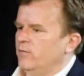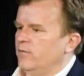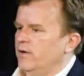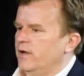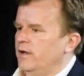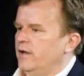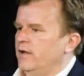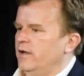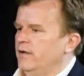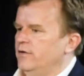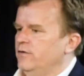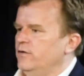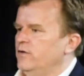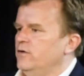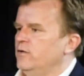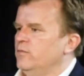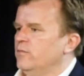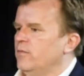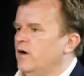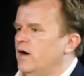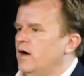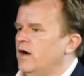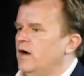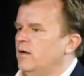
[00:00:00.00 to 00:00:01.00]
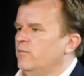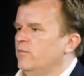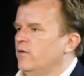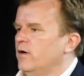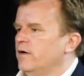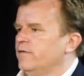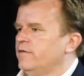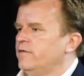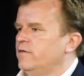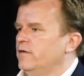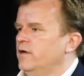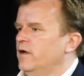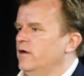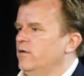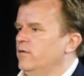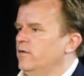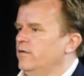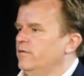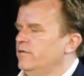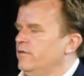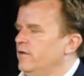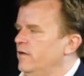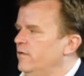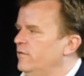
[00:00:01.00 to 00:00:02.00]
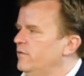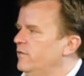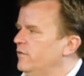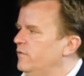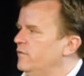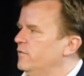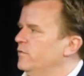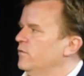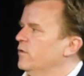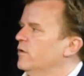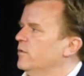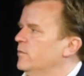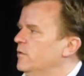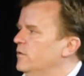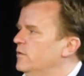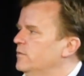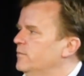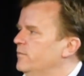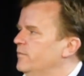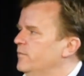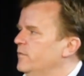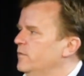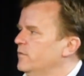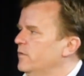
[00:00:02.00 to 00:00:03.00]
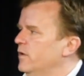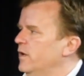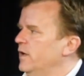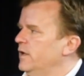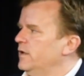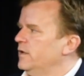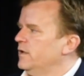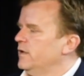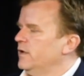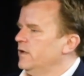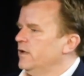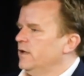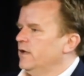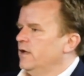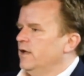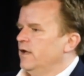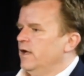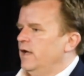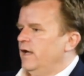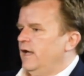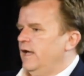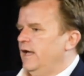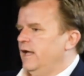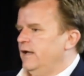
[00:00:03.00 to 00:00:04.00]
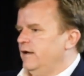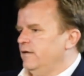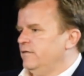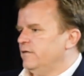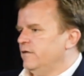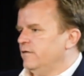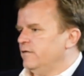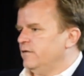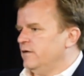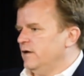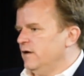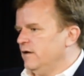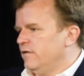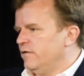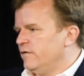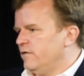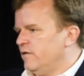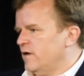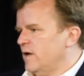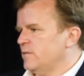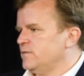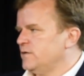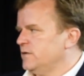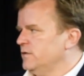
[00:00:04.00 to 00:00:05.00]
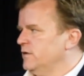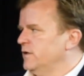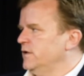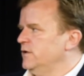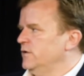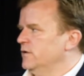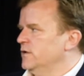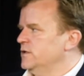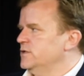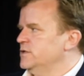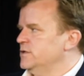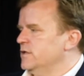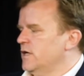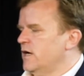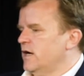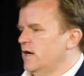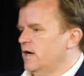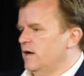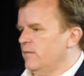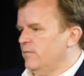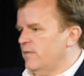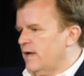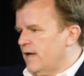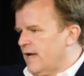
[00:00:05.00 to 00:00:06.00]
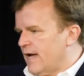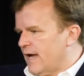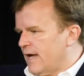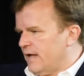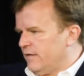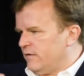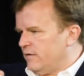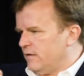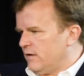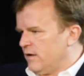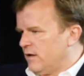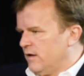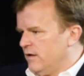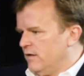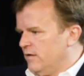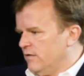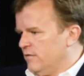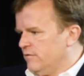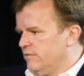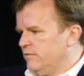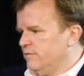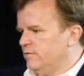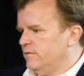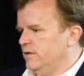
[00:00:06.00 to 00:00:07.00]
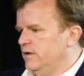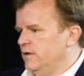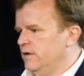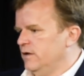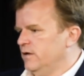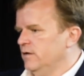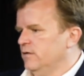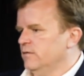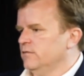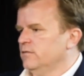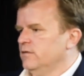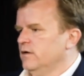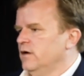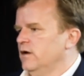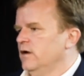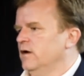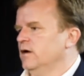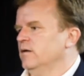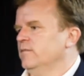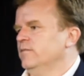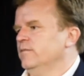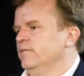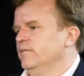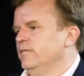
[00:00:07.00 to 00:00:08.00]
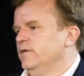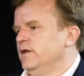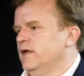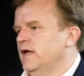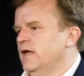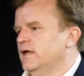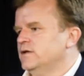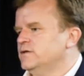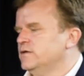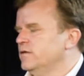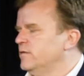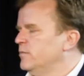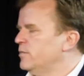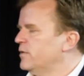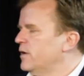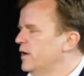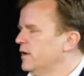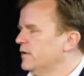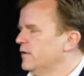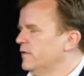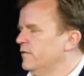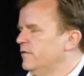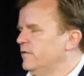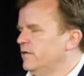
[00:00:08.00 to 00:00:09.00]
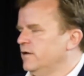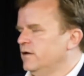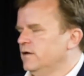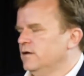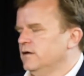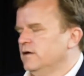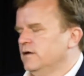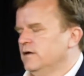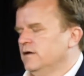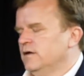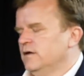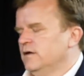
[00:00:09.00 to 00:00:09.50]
what a new mom wants to know is this normal, right? And it does an exceptionally good job at the kind of, the age of the pregnancy